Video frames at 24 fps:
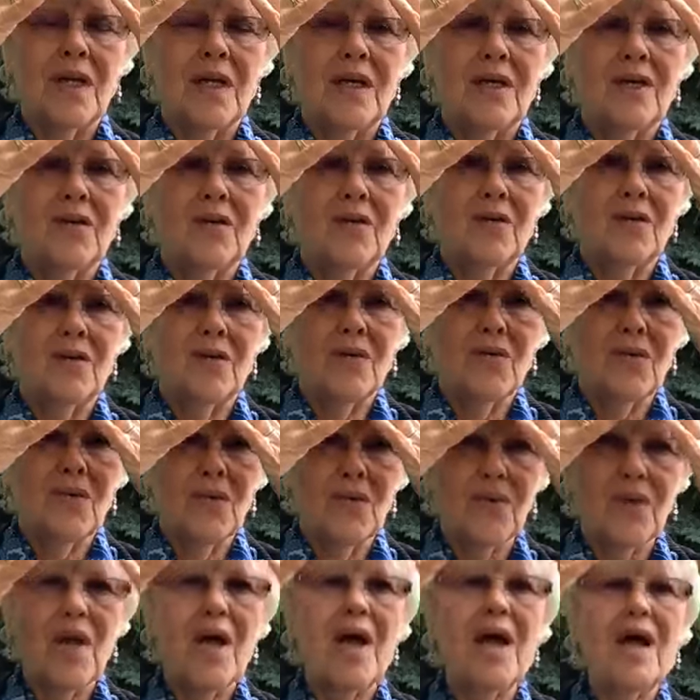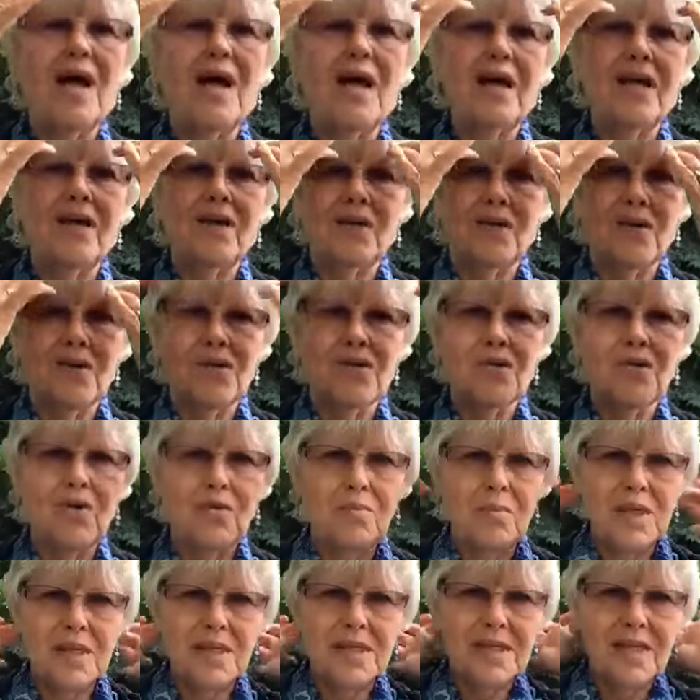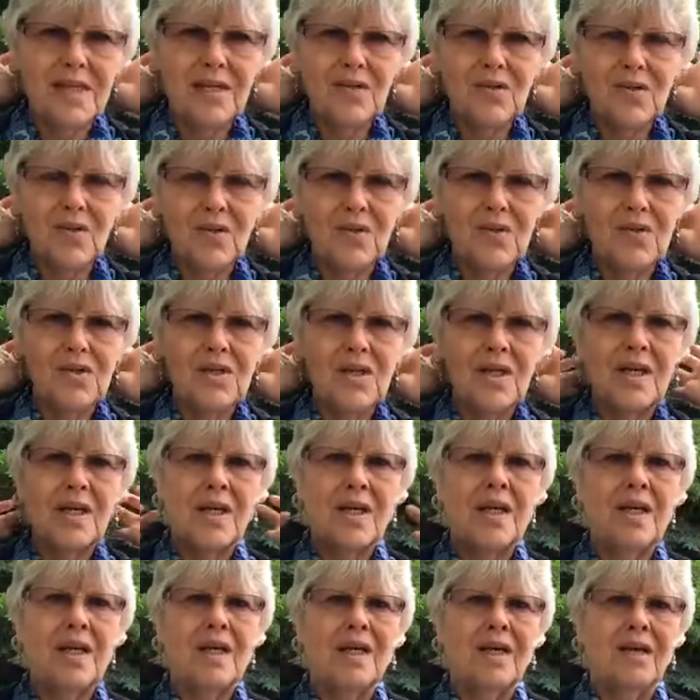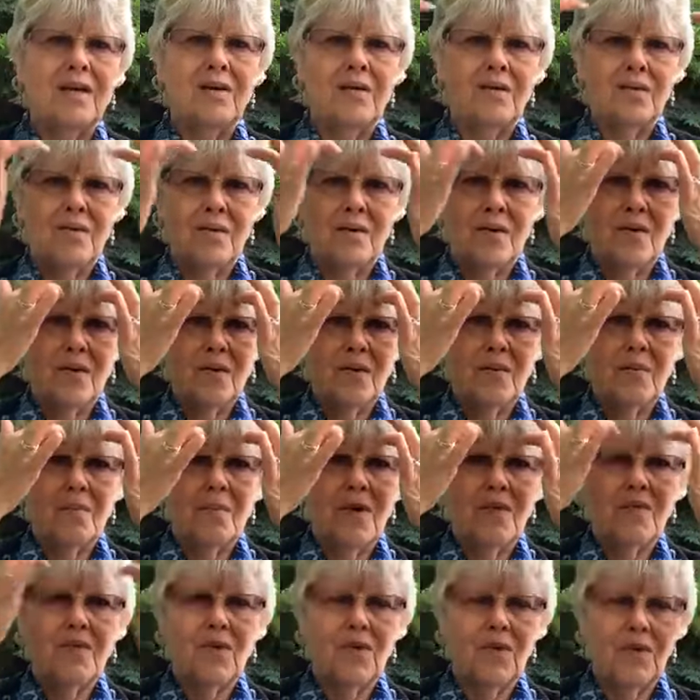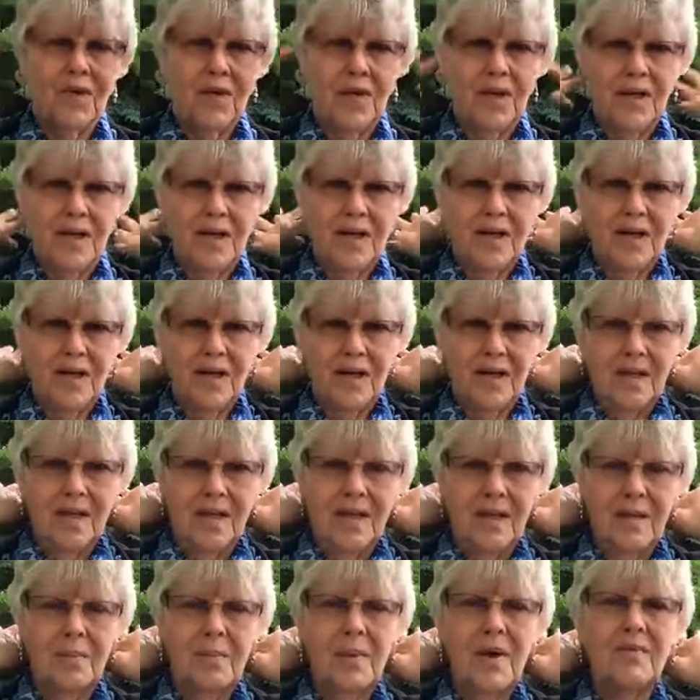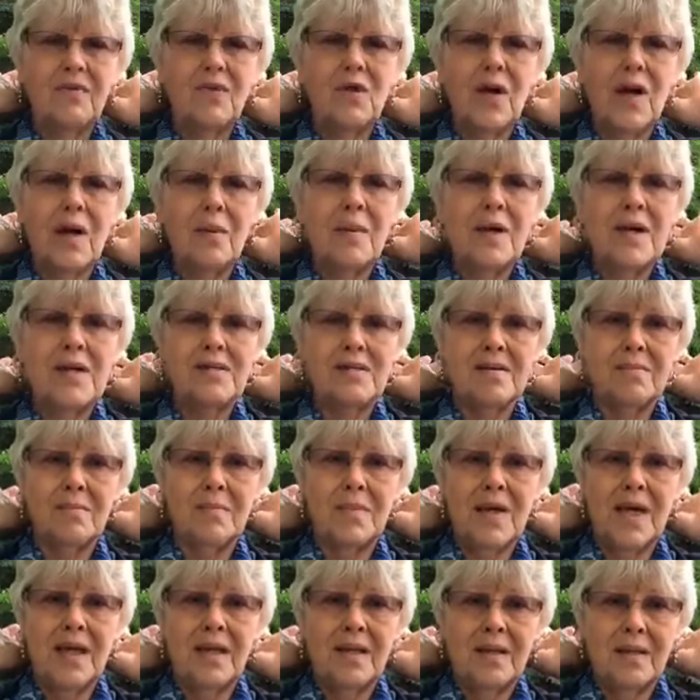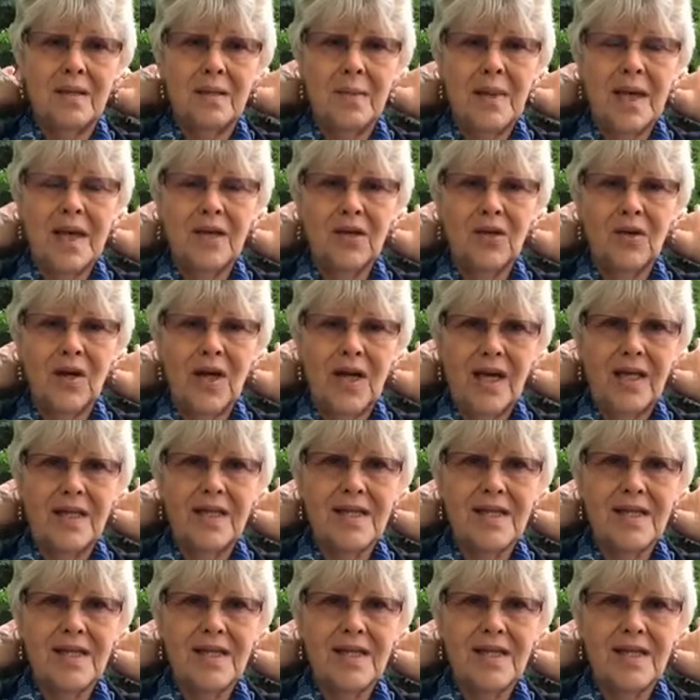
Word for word: your third eye, your discernment centers, there, above your above your eyebrows and, and the back of your head.